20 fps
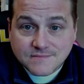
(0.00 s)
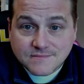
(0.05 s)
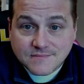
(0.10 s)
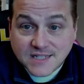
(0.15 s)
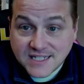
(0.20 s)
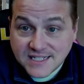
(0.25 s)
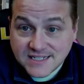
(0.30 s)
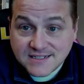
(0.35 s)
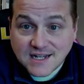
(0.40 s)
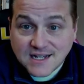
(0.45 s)

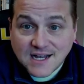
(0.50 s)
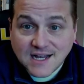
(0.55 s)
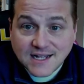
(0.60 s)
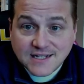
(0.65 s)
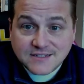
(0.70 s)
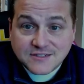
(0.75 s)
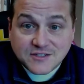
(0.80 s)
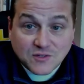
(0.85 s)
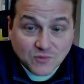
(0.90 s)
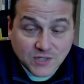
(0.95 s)
He died
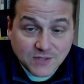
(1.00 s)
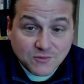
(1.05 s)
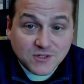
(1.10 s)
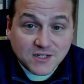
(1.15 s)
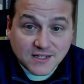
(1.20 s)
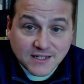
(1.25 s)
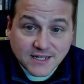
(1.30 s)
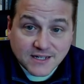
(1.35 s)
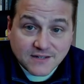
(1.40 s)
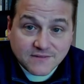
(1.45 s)
so that we would
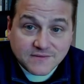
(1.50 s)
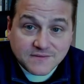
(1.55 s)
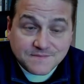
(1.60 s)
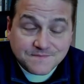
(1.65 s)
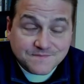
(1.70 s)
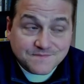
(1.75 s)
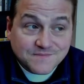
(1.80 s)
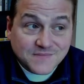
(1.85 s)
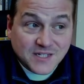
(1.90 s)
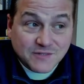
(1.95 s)
live.
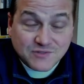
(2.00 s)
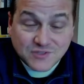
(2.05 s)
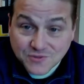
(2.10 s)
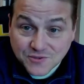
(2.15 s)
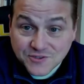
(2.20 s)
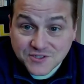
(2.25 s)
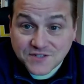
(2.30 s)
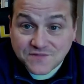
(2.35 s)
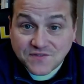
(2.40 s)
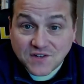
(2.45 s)
He was
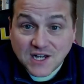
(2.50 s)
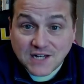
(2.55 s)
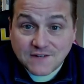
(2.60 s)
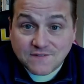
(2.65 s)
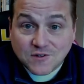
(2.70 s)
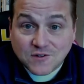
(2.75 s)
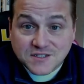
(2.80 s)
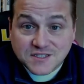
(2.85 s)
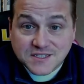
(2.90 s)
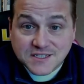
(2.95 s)
crucified
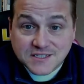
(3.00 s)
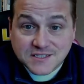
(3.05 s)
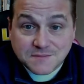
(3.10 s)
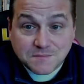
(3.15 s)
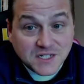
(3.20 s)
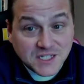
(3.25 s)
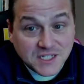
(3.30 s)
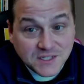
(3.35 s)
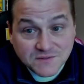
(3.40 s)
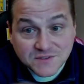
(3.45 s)
for our sins,
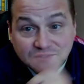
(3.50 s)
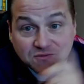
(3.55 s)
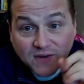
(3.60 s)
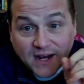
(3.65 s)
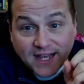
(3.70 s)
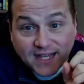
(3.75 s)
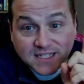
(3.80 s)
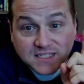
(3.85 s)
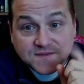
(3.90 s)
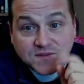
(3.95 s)
but he was
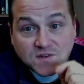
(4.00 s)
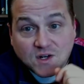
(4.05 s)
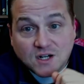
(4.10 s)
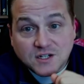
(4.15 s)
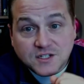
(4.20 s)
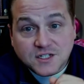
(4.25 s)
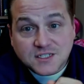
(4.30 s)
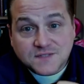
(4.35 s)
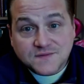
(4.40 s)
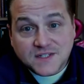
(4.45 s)
raised for our
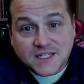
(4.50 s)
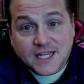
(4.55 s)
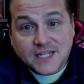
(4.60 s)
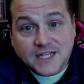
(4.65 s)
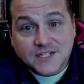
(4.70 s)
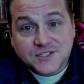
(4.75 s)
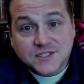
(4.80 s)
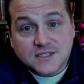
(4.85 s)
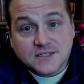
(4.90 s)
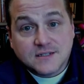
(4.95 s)

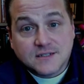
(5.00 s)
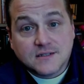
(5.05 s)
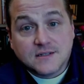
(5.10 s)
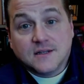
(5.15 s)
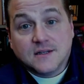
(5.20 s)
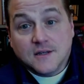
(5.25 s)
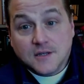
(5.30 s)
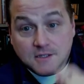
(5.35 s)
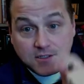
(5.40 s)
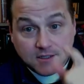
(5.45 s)
justification.
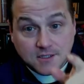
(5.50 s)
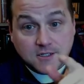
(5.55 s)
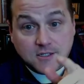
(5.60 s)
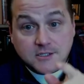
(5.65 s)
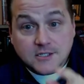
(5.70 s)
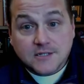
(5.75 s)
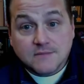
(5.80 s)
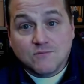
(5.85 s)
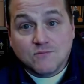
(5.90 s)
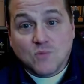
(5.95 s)

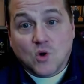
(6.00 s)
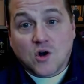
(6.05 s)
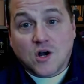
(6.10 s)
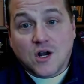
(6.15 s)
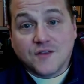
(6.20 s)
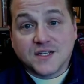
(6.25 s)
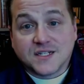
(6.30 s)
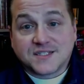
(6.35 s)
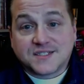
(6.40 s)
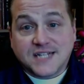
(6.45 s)
More on
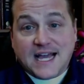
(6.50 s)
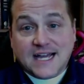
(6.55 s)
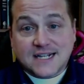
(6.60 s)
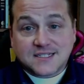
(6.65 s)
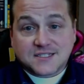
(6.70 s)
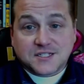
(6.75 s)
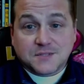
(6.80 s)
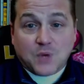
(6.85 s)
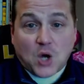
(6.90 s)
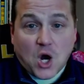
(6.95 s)
this
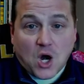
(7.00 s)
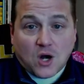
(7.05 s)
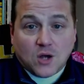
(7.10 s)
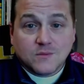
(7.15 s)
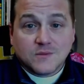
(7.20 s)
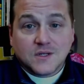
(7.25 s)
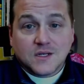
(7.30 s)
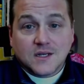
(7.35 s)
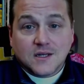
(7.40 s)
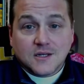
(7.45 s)
text tomorrow,
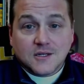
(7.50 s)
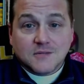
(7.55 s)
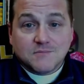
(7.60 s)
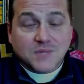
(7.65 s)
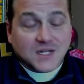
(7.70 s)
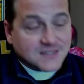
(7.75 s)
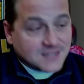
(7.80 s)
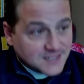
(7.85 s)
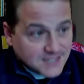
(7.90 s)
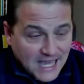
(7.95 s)

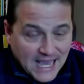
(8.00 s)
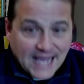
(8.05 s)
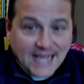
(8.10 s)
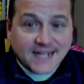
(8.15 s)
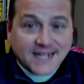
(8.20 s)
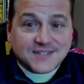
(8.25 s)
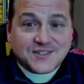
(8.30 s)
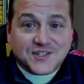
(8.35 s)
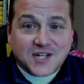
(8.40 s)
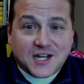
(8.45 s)
but today
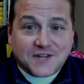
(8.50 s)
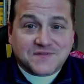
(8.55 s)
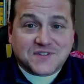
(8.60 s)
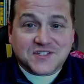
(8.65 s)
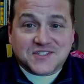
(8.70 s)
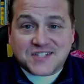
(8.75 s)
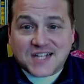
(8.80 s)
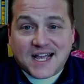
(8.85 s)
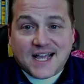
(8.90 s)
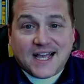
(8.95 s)
it's enough to
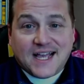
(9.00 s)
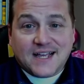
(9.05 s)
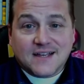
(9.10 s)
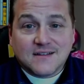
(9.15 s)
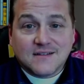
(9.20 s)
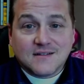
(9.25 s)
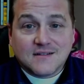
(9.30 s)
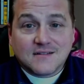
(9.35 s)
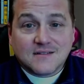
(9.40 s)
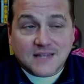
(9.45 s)
say
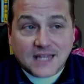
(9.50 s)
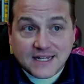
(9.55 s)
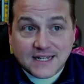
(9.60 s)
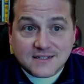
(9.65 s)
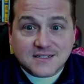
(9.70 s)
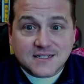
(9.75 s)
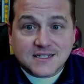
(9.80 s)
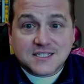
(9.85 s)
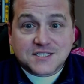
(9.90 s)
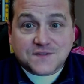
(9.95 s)

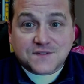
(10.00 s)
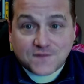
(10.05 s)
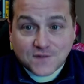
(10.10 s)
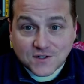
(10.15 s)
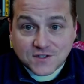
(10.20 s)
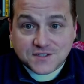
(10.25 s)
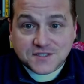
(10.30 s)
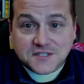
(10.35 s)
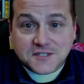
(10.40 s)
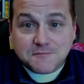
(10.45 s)
Lent is
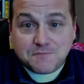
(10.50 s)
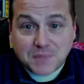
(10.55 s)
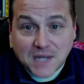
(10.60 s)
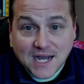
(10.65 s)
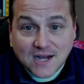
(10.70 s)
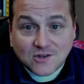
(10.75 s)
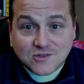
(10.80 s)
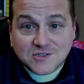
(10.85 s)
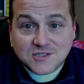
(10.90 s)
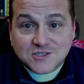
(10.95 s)
first
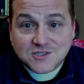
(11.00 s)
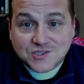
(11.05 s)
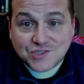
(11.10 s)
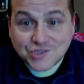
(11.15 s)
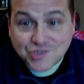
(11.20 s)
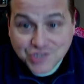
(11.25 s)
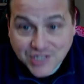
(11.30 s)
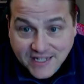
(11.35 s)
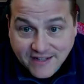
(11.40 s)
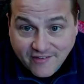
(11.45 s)
about
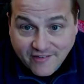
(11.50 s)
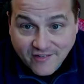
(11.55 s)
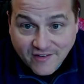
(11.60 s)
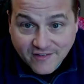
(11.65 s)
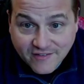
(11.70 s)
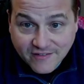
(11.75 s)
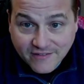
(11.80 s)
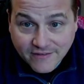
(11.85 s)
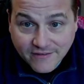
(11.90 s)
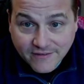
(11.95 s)

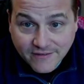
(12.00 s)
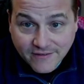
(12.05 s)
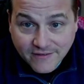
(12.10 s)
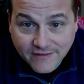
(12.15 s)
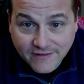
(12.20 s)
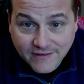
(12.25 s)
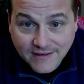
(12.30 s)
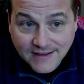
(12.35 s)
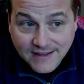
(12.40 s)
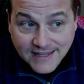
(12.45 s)
Jesus.
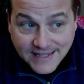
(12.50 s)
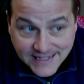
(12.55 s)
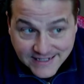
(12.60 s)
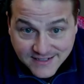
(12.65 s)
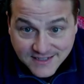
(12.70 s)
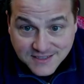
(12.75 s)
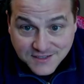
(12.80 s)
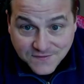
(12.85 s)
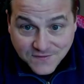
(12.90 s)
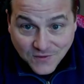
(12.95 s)
He
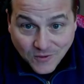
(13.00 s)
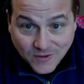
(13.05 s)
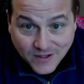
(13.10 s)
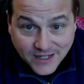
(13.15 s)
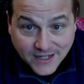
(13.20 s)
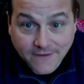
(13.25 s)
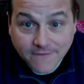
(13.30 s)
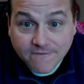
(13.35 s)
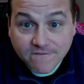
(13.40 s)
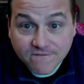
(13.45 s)
does it for you
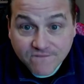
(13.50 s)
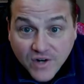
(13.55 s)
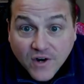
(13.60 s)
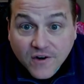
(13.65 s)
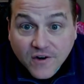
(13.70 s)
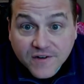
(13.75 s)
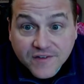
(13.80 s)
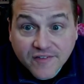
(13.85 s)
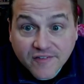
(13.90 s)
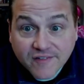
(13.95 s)

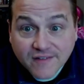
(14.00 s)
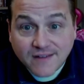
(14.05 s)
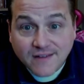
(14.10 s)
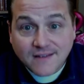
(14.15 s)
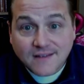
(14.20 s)
first.